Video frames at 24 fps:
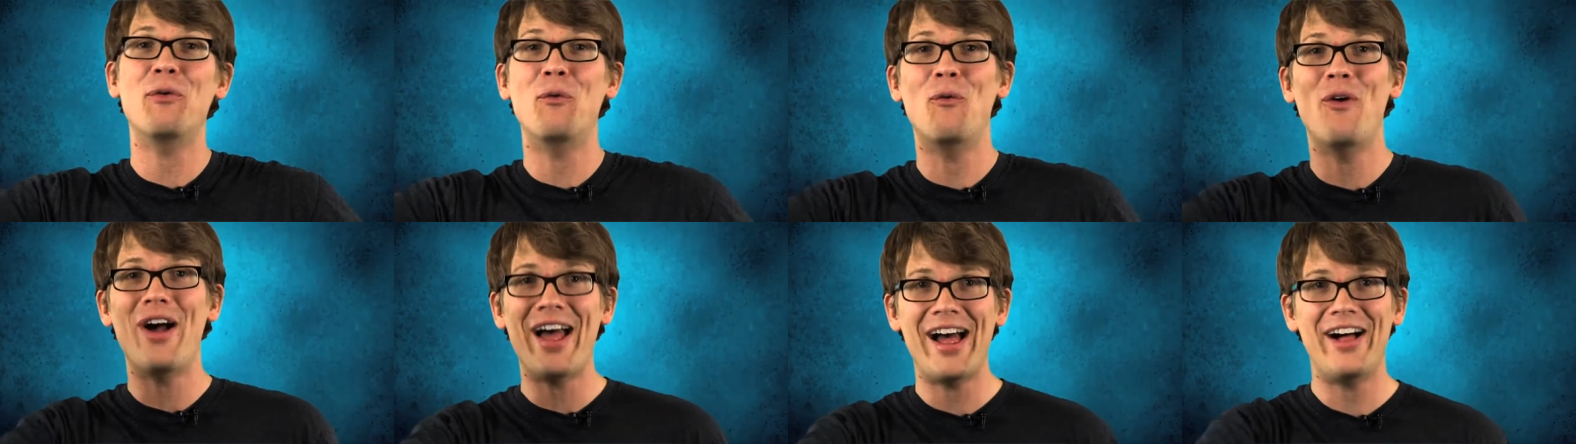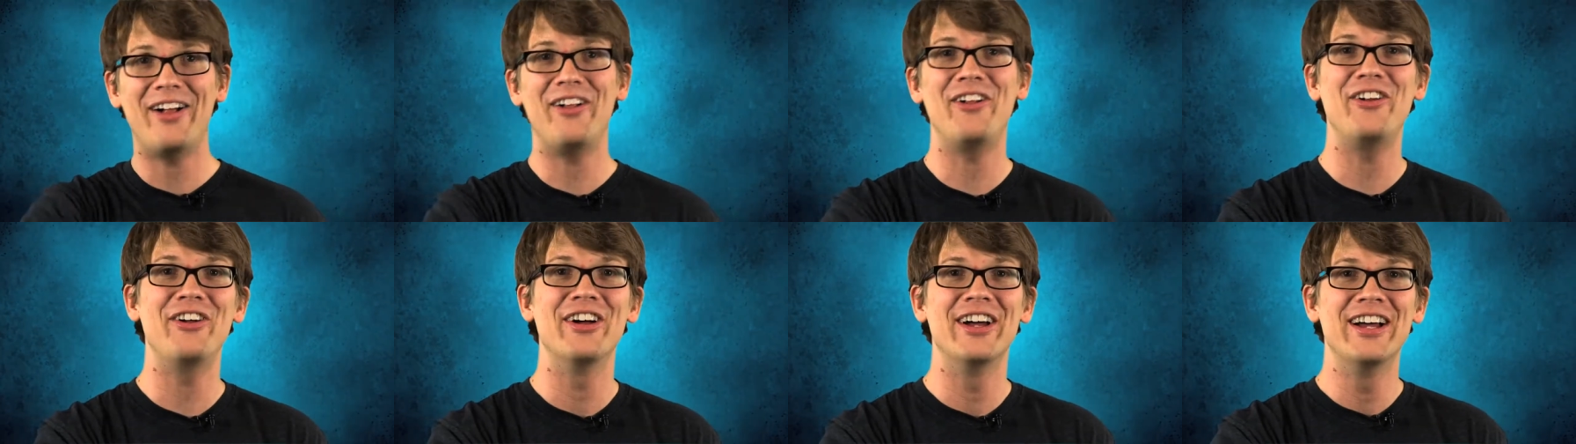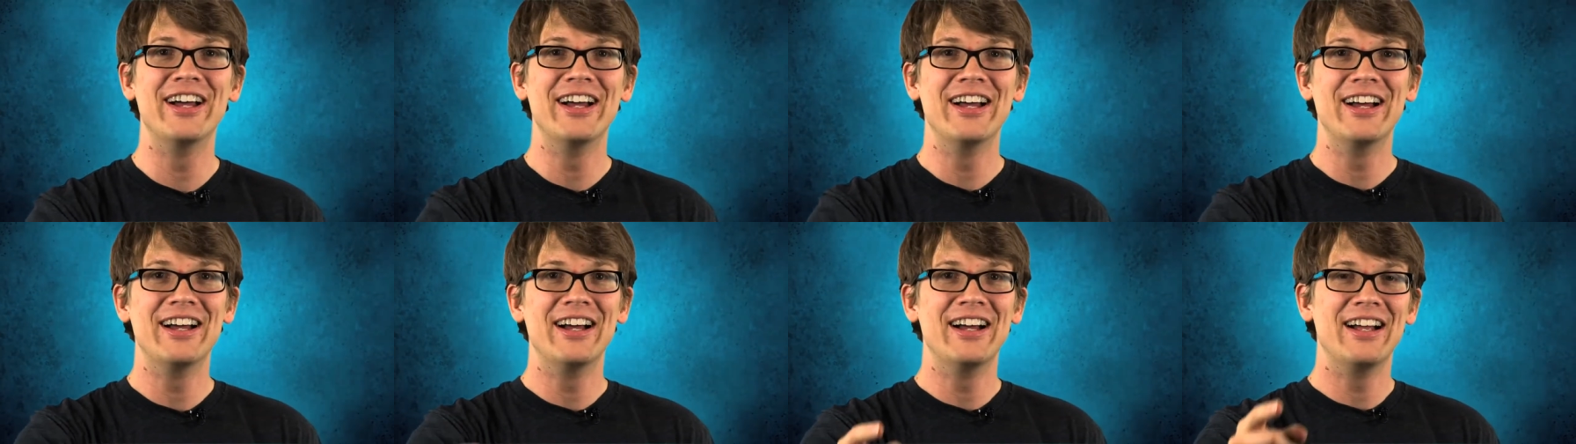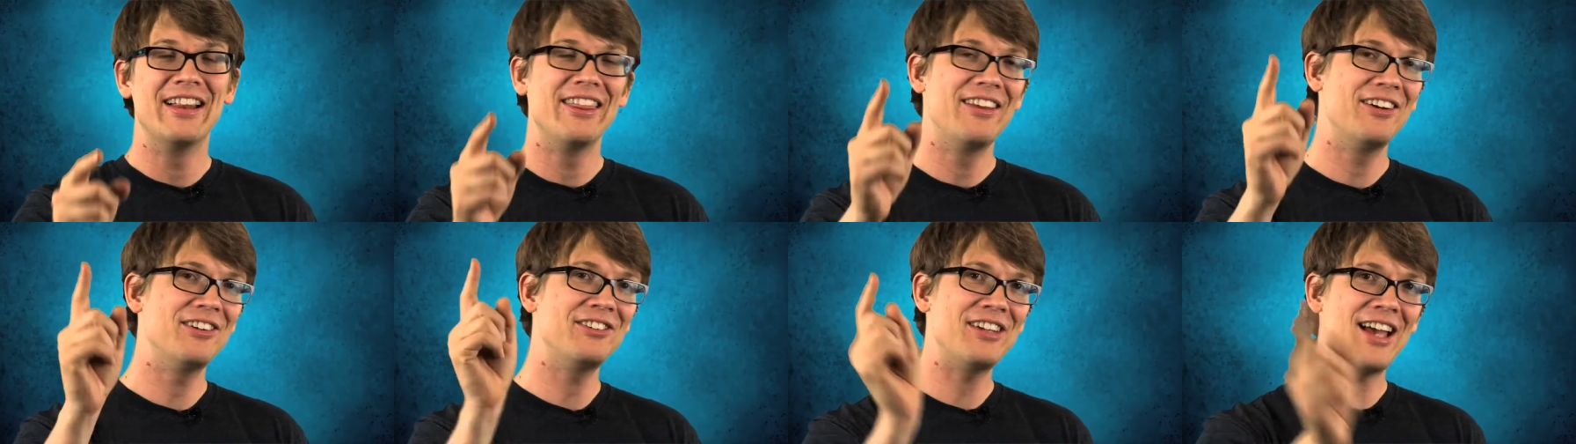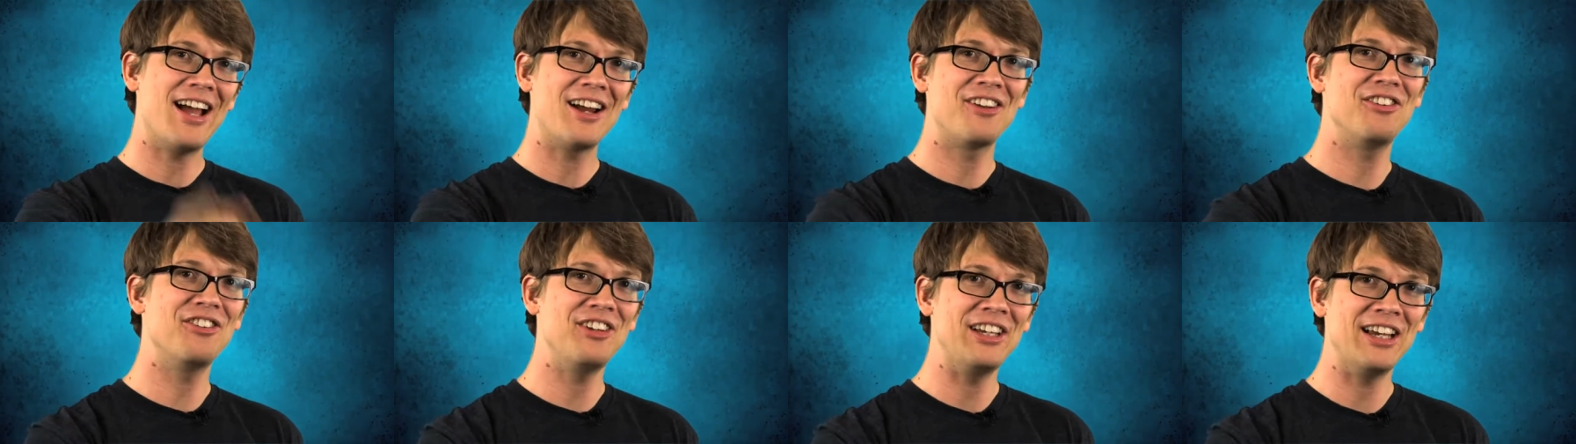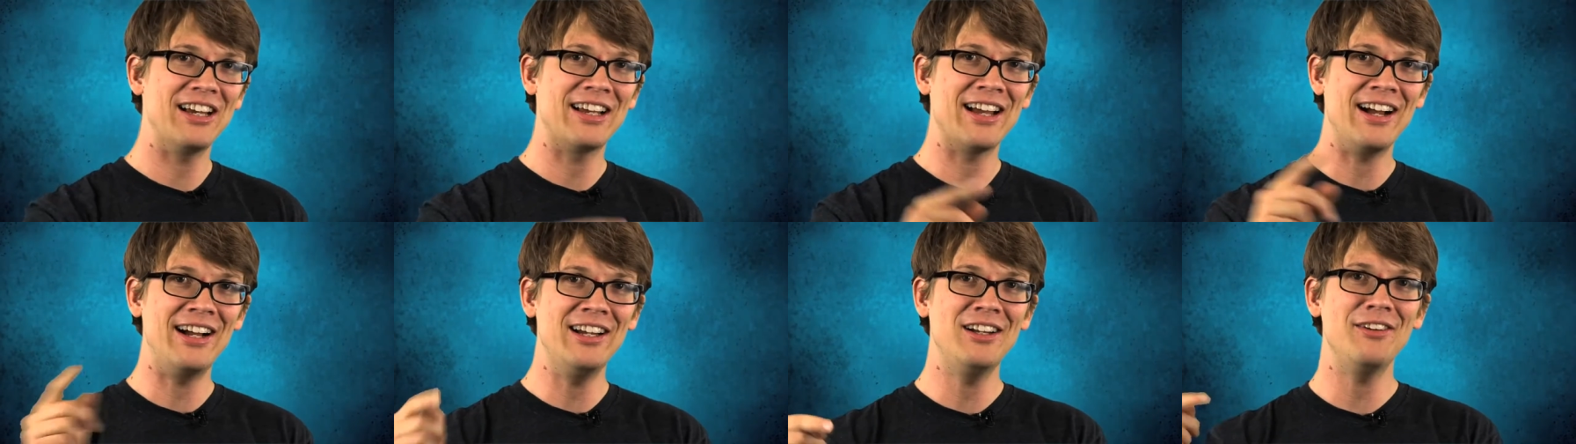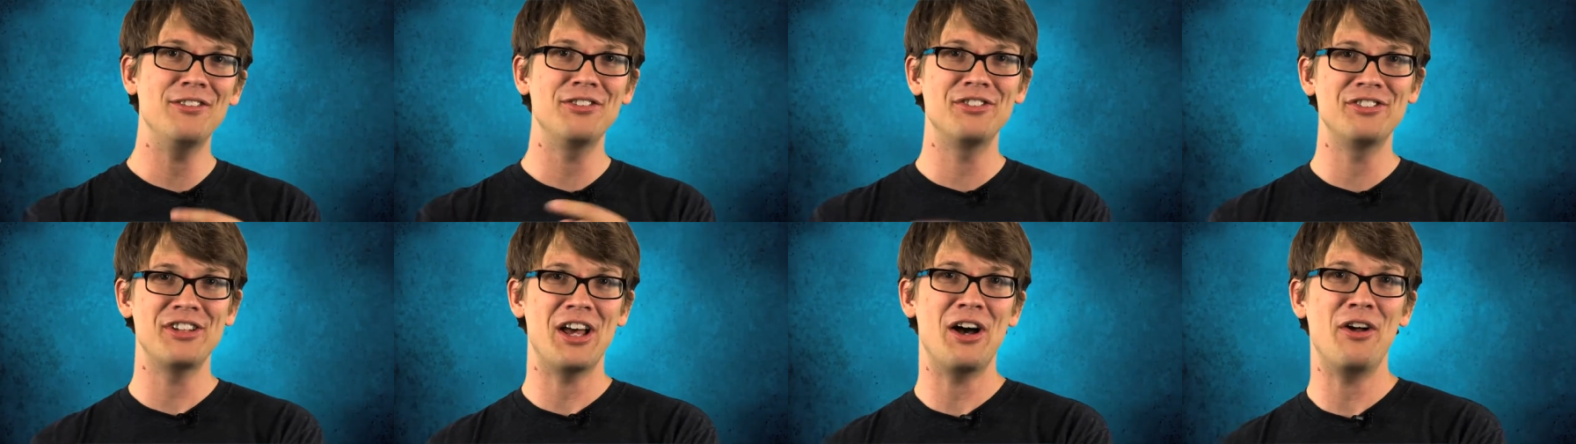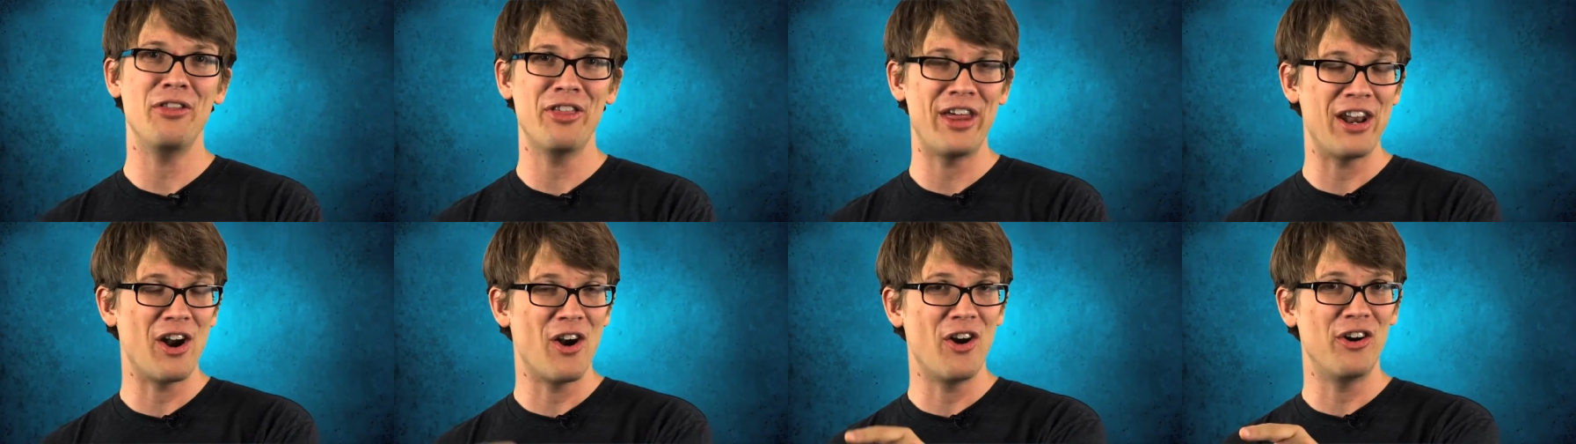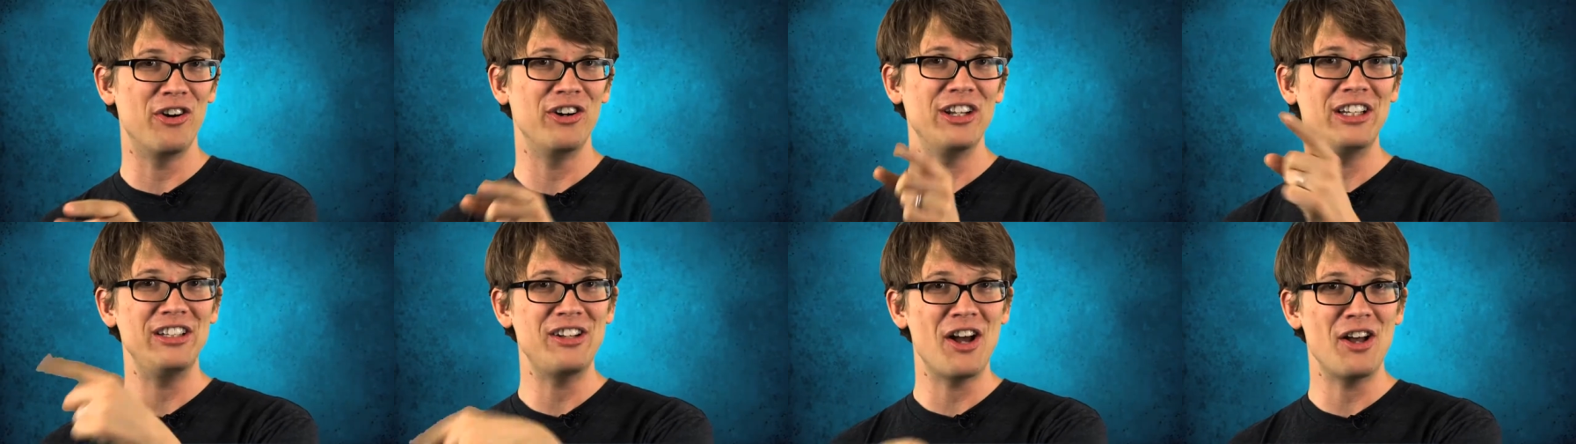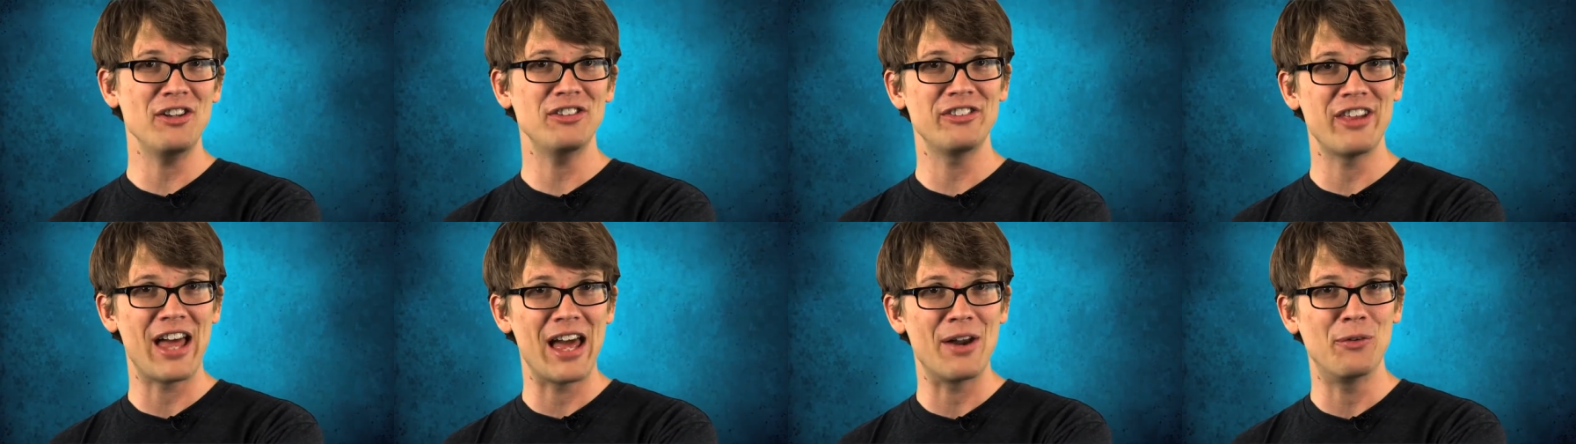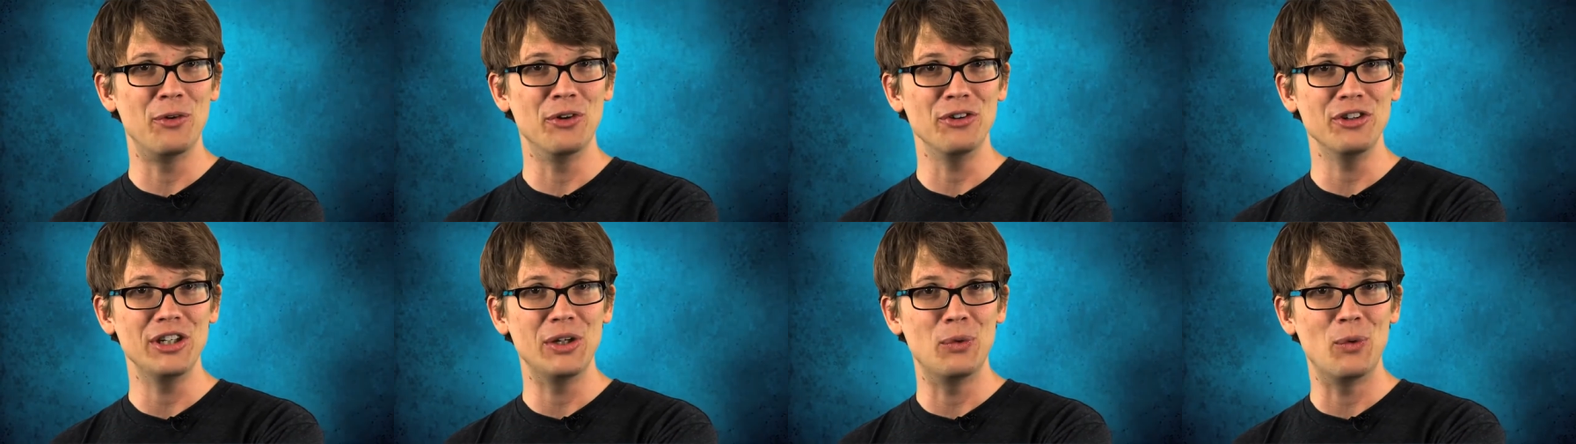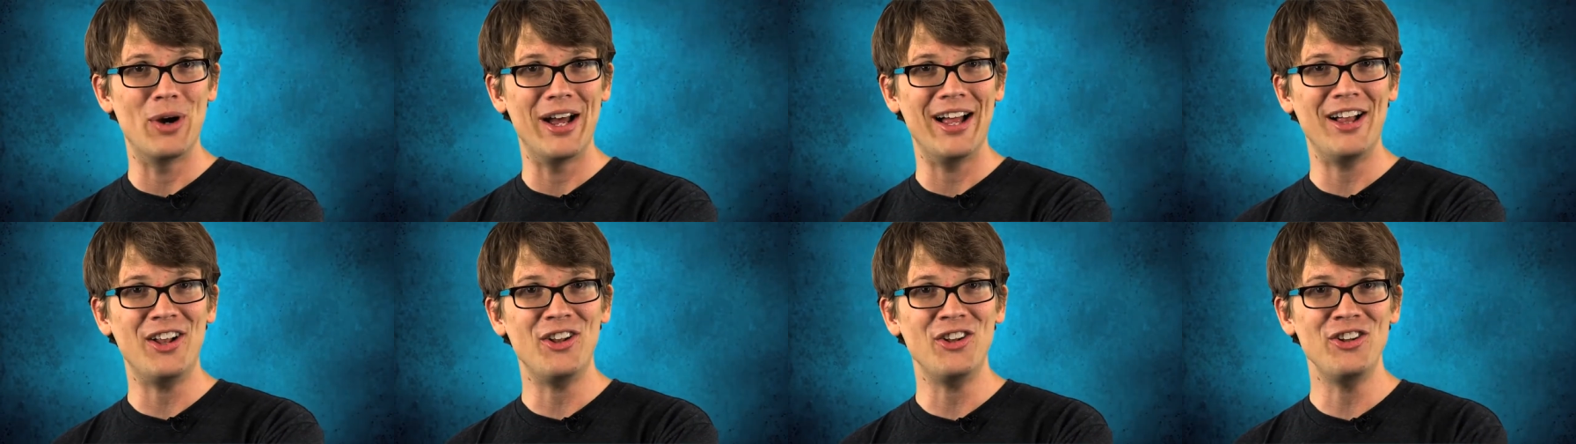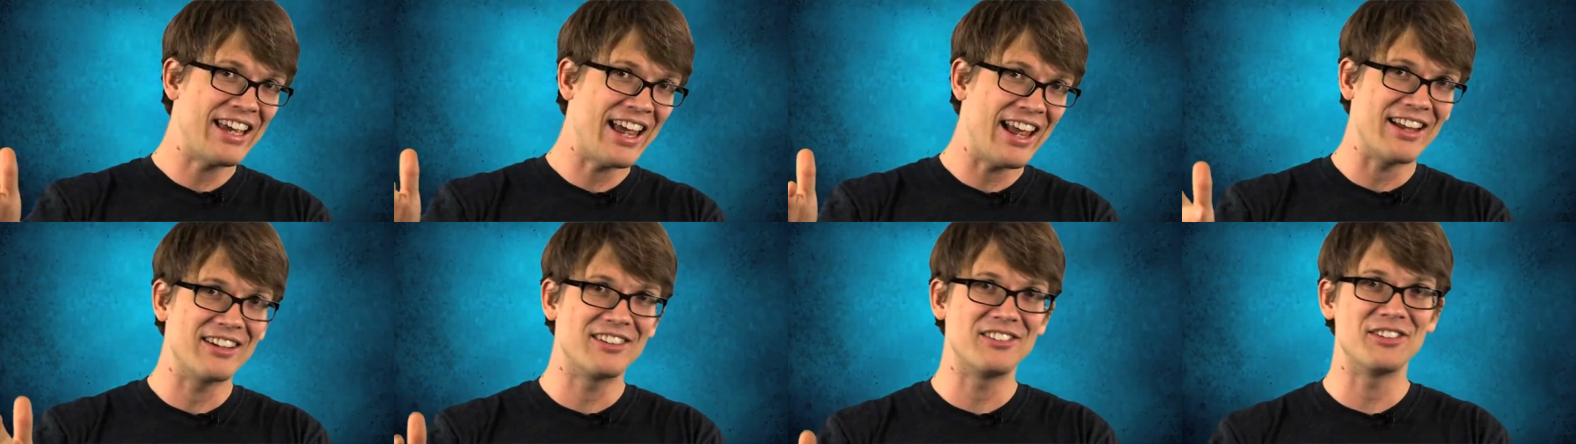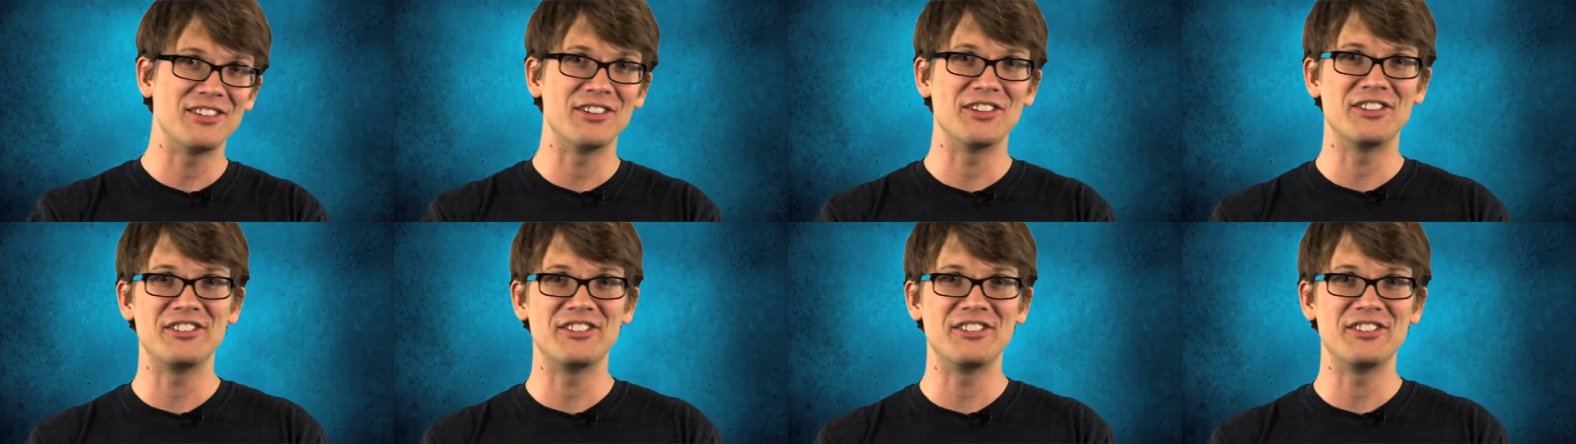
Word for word: Well, there's actually a kind of cell that already does that really well. Cancer